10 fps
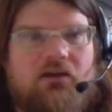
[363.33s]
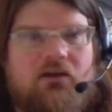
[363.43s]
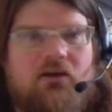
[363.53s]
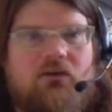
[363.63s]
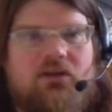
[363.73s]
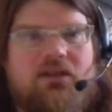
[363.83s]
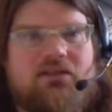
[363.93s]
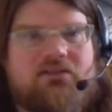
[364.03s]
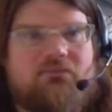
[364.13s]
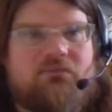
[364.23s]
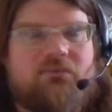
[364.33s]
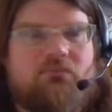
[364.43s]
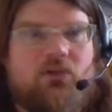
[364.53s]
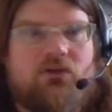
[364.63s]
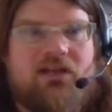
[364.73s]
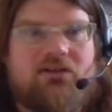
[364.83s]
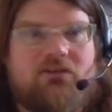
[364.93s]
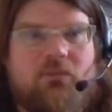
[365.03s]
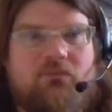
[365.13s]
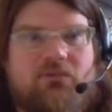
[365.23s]
Oh, it's blocked out at
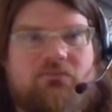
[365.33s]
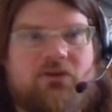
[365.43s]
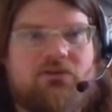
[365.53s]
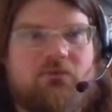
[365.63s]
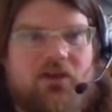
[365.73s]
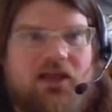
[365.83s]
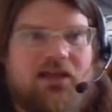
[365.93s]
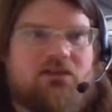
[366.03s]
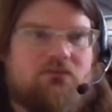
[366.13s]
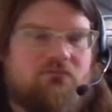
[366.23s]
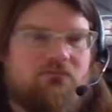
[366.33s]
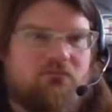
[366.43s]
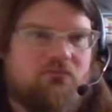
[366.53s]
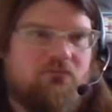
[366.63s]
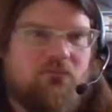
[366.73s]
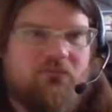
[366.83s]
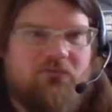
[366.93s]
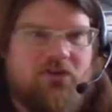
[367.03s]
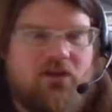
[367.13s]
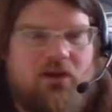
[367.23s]
the moment because my actual
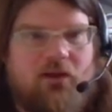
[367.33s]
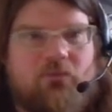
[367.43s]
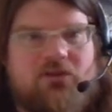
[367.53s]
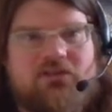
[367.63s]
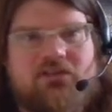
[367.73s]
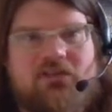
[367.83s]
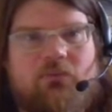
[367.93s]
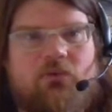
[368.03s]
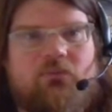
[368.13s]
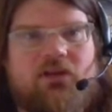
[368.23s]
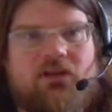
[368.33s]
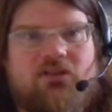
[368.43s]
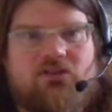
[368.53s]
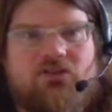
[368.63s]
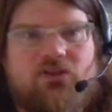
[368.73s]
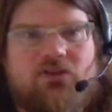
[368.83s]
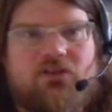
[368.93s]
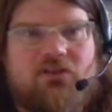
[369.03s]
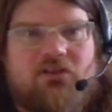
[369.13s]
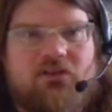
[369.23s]
video output is the same one, but you
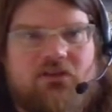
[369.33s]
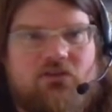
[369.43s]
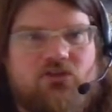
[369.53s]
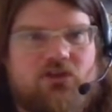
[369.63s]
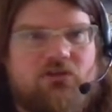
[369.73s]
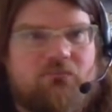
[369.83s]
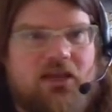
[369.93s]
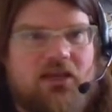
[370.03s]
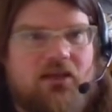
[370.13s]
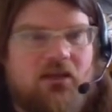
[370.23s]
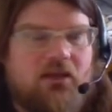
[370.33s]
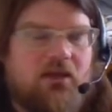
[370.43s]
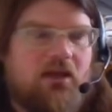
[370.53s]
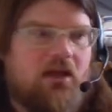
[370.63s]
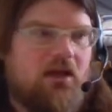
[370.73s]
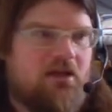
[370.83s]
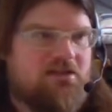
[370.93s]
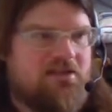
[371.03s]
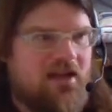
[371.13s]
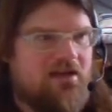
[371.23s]
shouldn't be
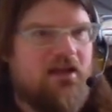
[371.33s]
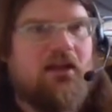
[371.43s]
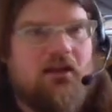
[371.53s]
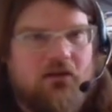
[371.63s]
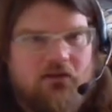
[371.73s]
sending